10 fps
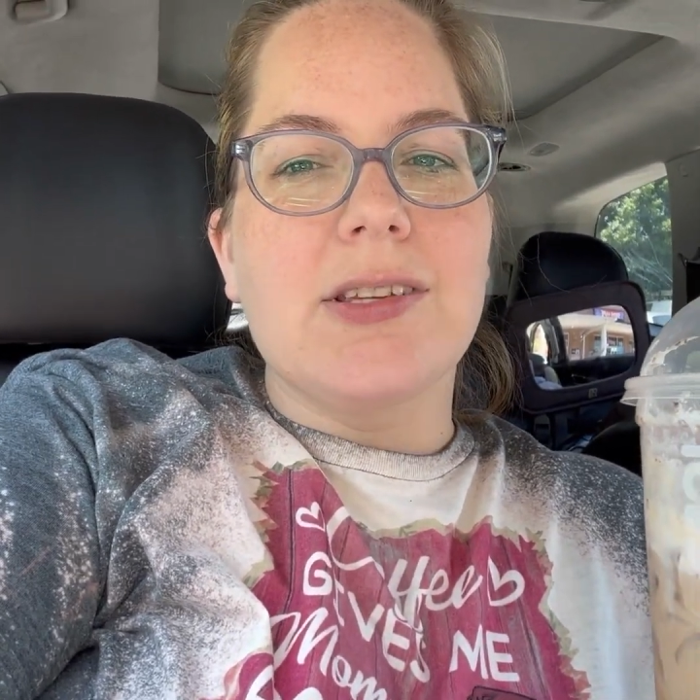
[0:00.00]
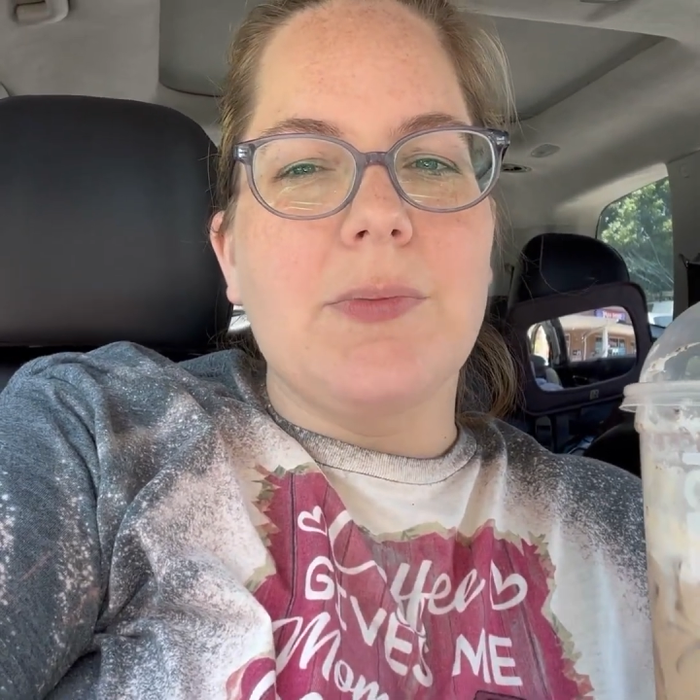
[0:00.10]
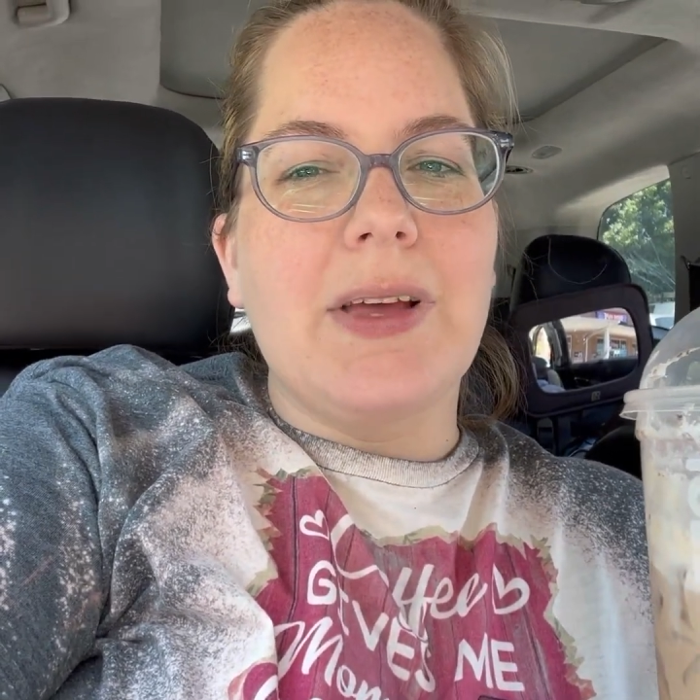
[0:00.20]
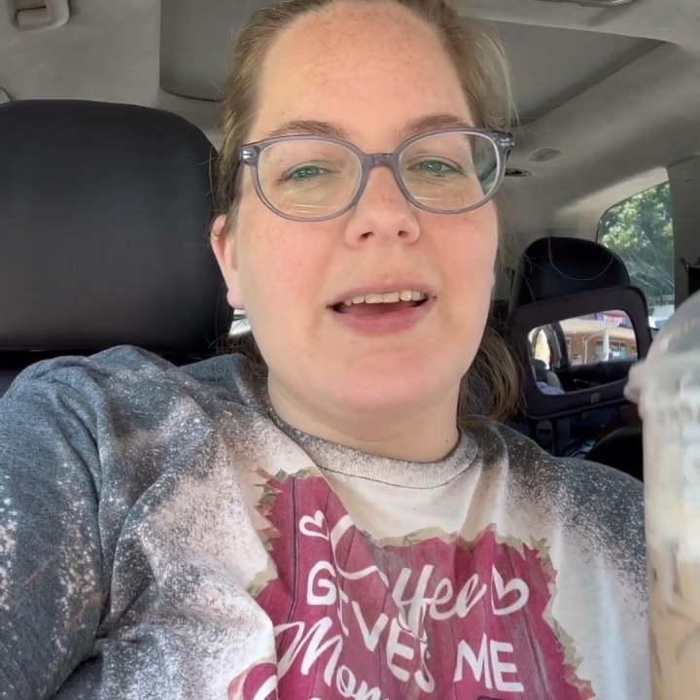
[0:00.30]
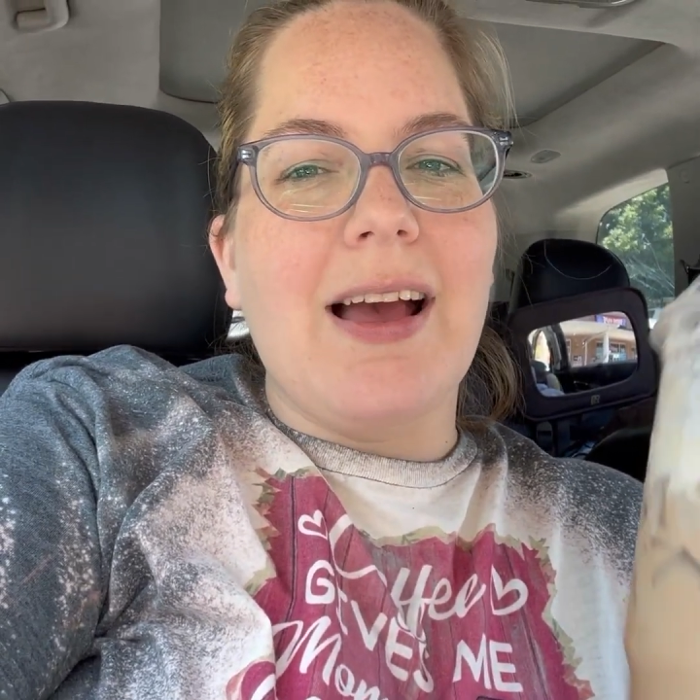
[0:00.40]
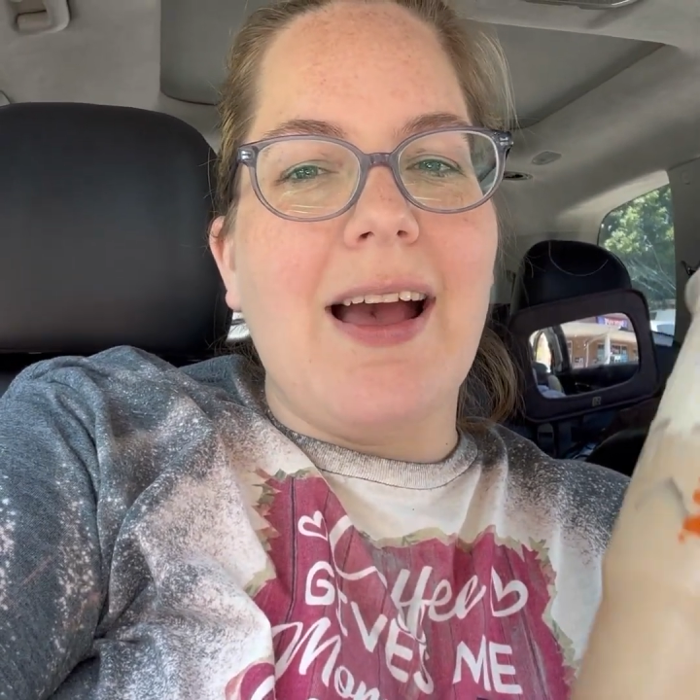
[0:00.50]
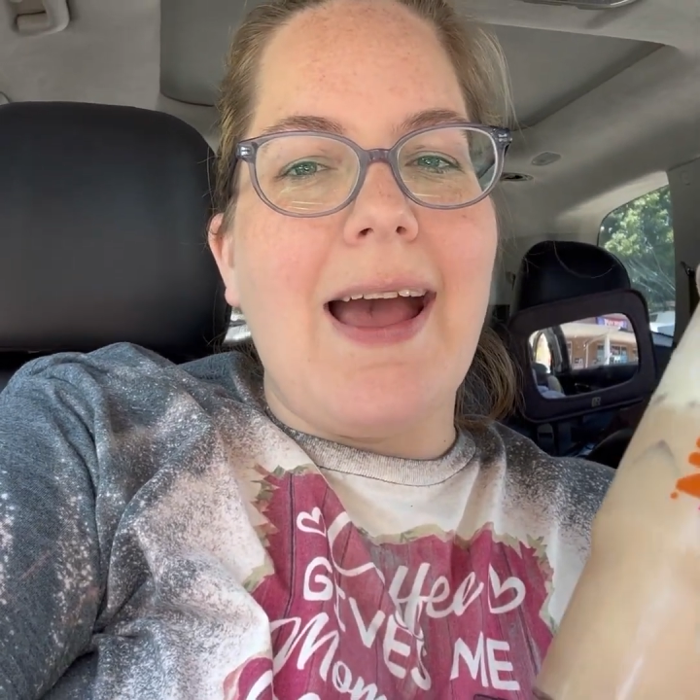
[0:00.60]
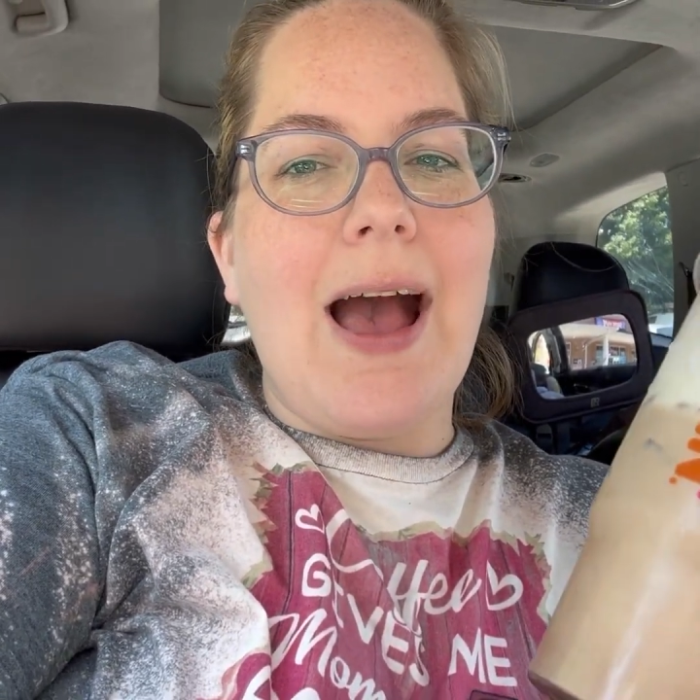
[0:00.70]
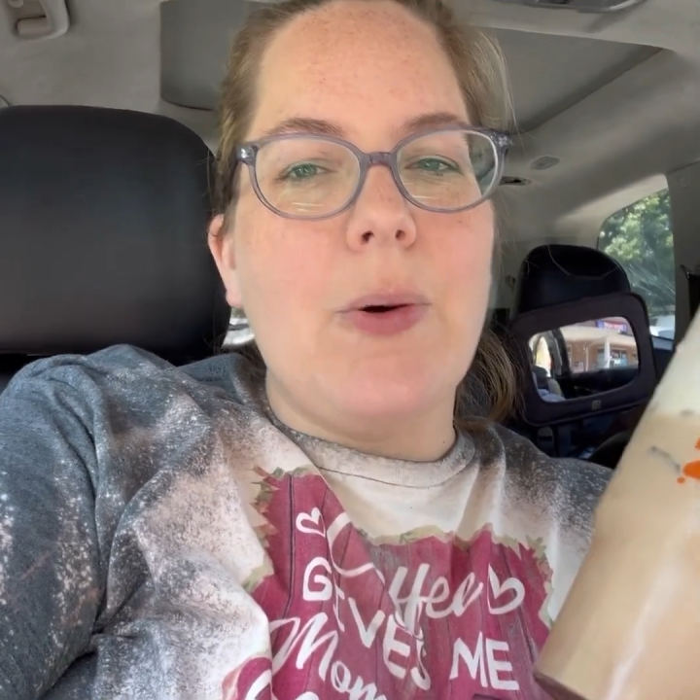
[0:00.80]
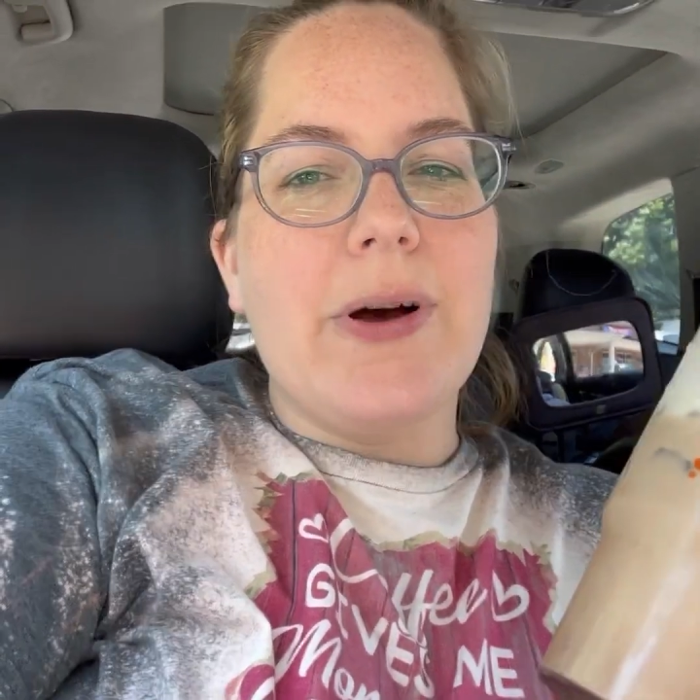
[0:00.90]
I'm like,
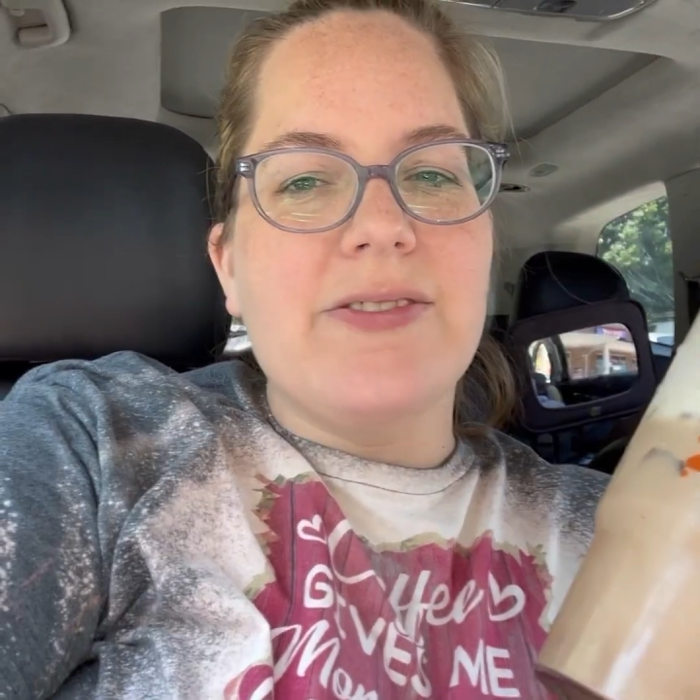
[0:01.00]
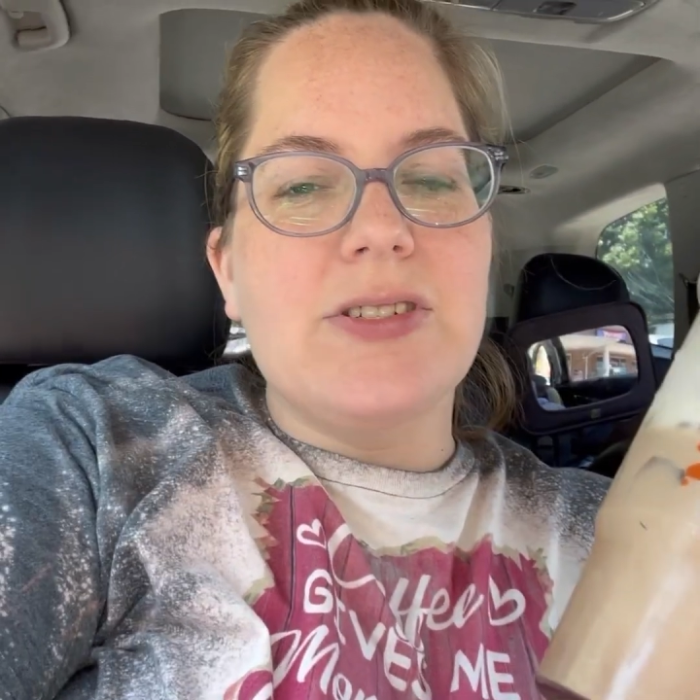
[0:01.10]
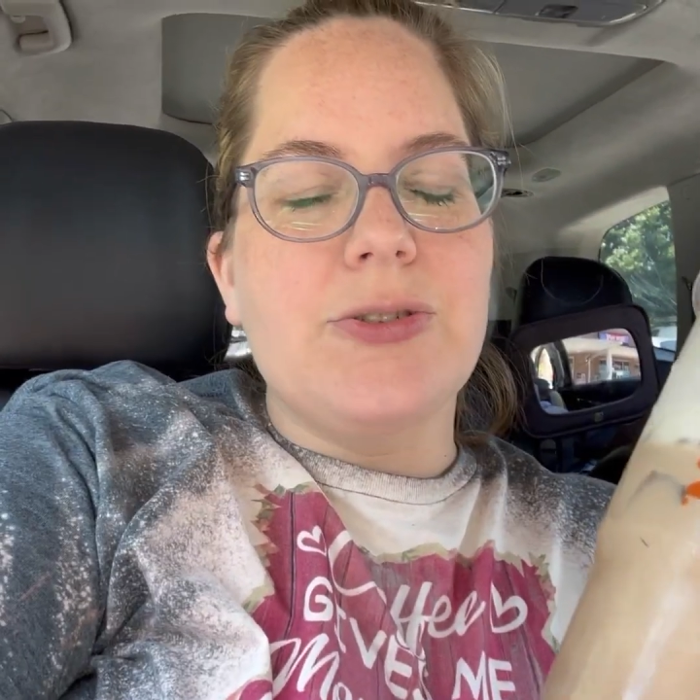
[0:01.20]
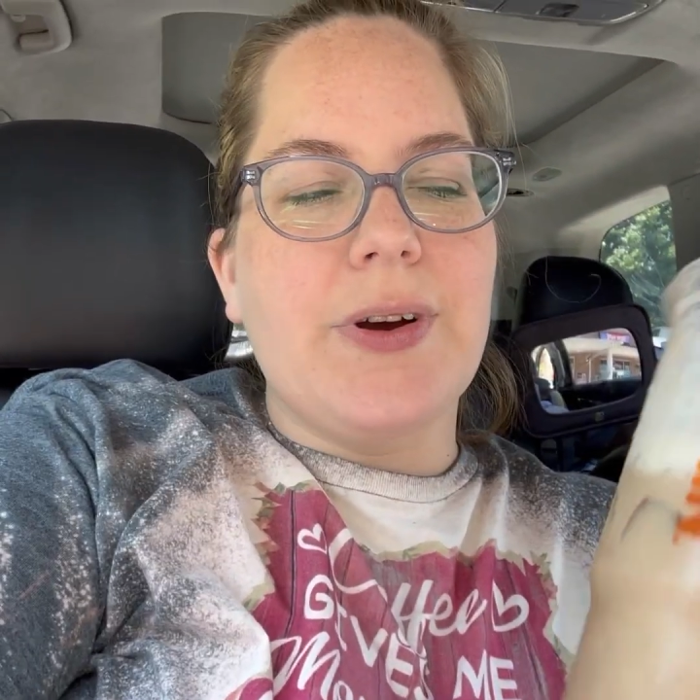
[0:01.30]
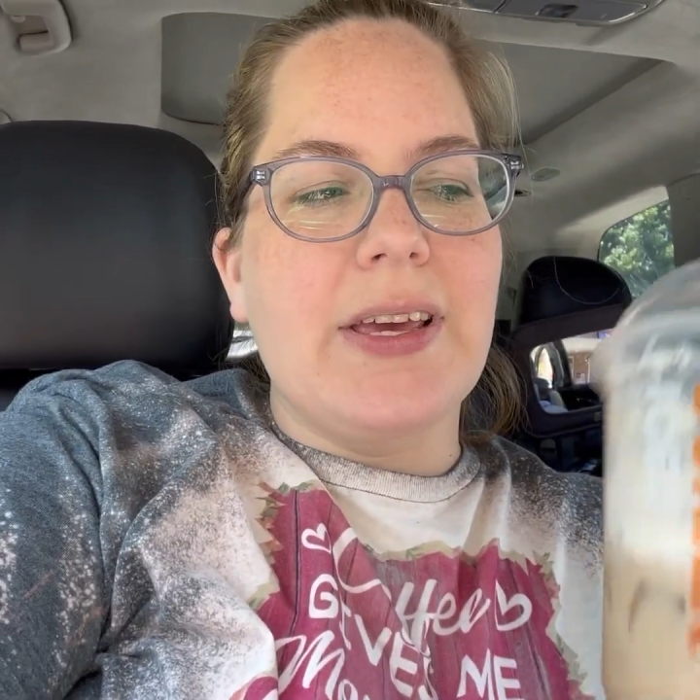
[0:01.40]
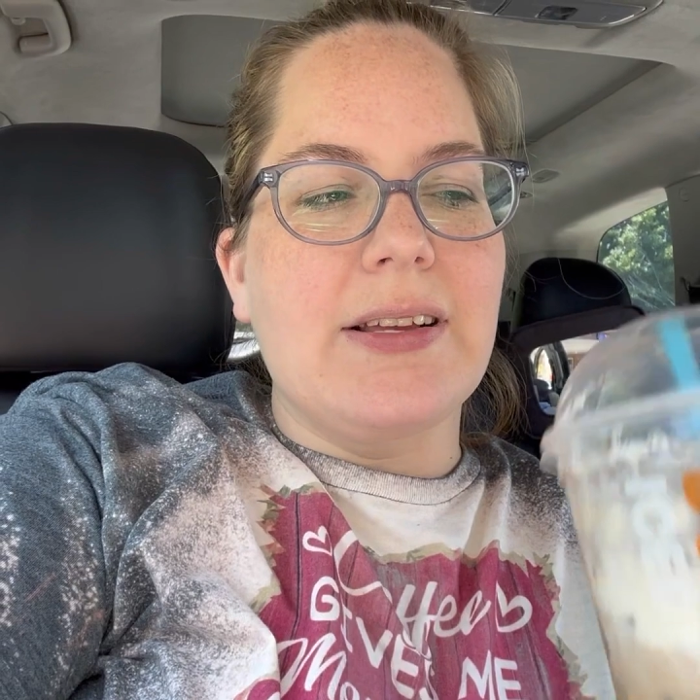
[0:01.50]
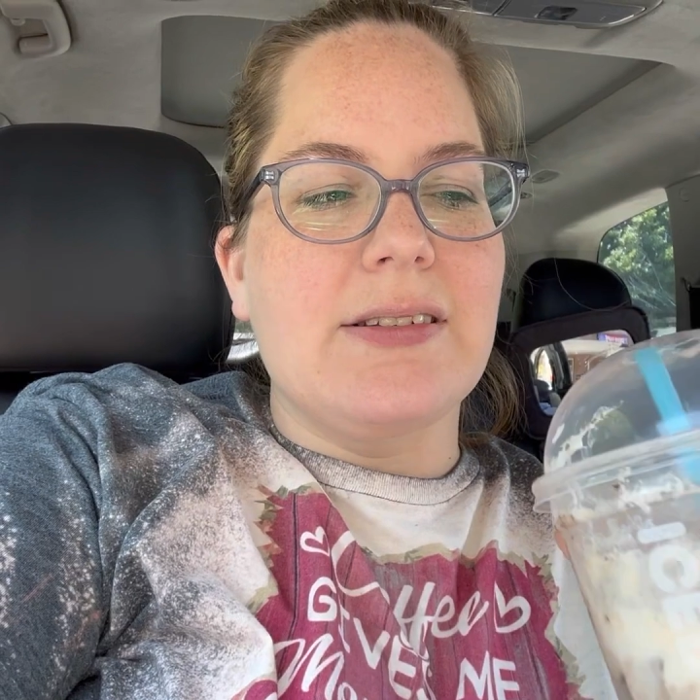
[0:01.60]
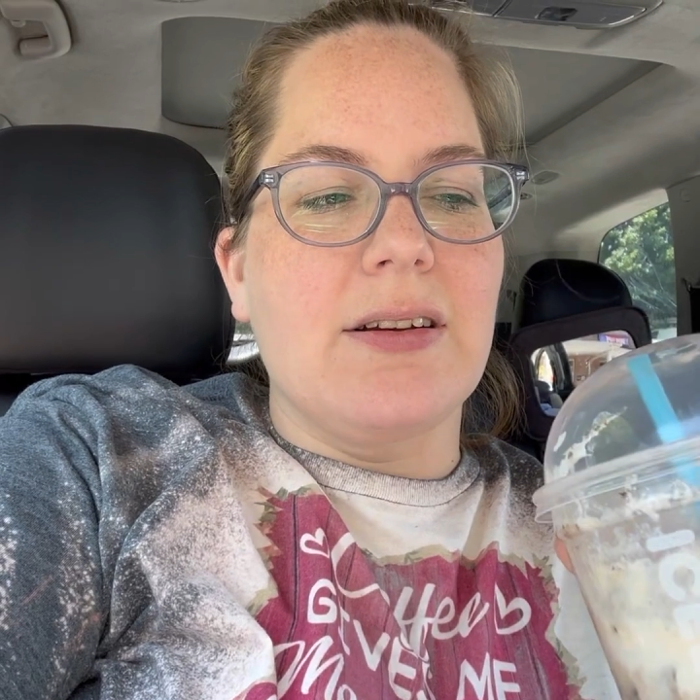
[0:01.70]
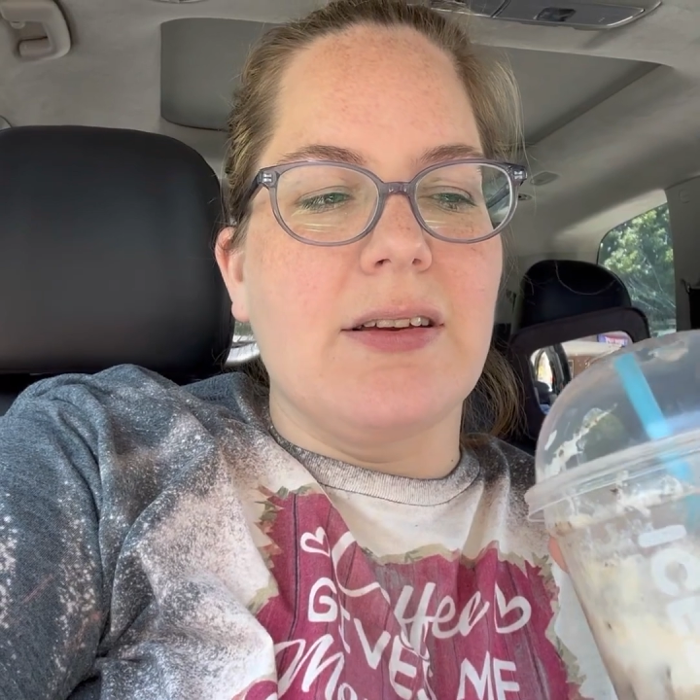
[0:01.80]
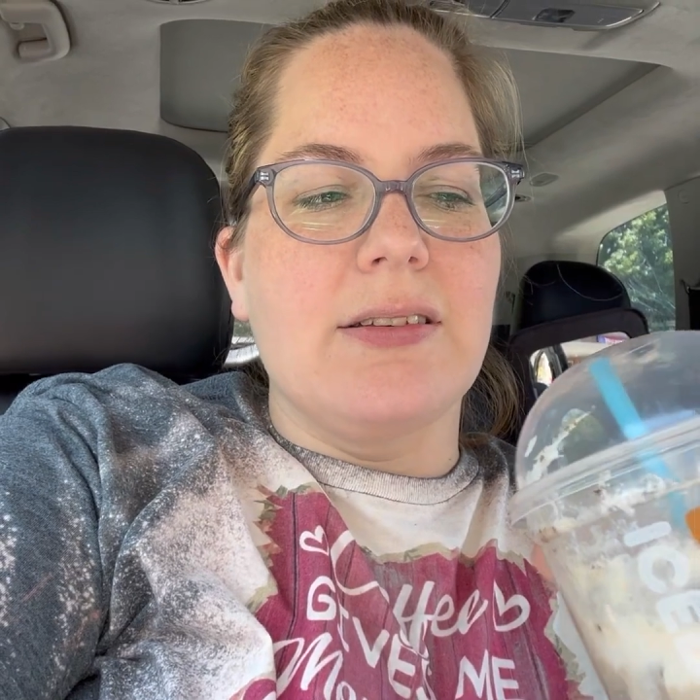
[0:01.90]
how often do I get
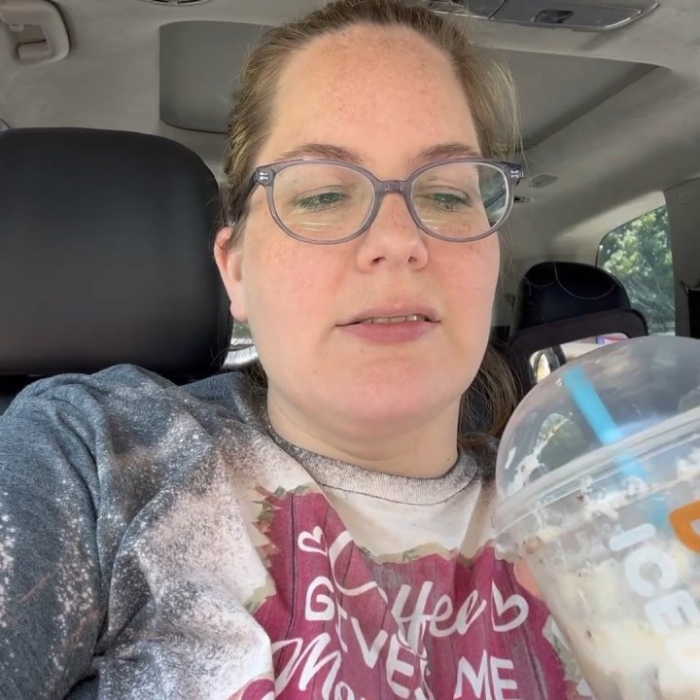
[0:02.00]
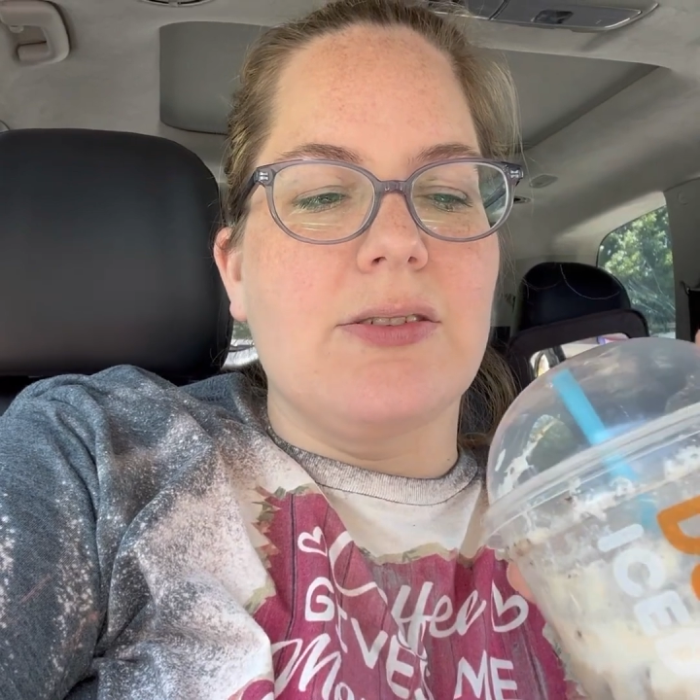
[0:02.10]
Dunkin'?